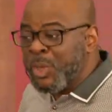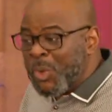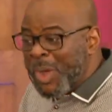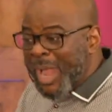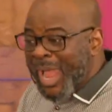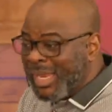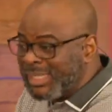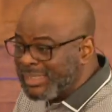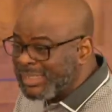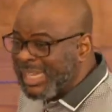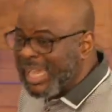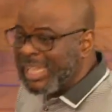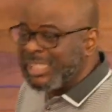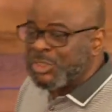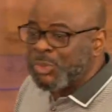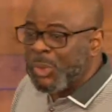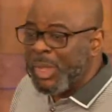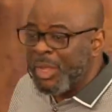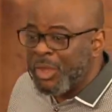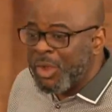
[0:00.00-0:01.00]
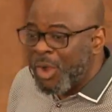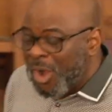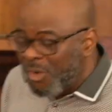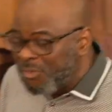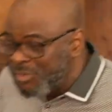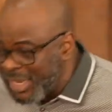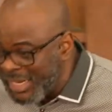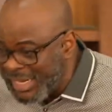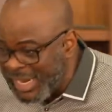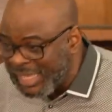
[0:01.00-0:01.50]
enter into a
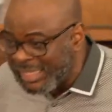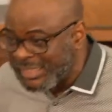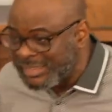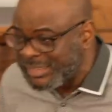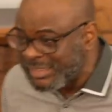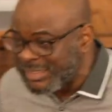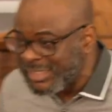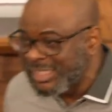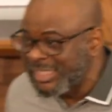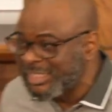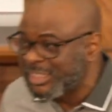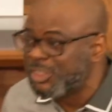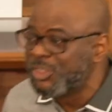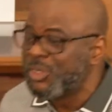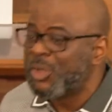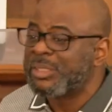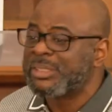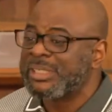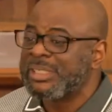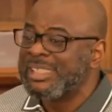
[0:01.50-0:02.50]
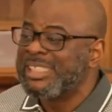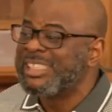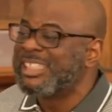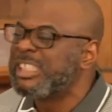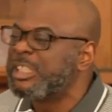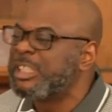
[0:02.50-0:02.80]
covenant, it's not easy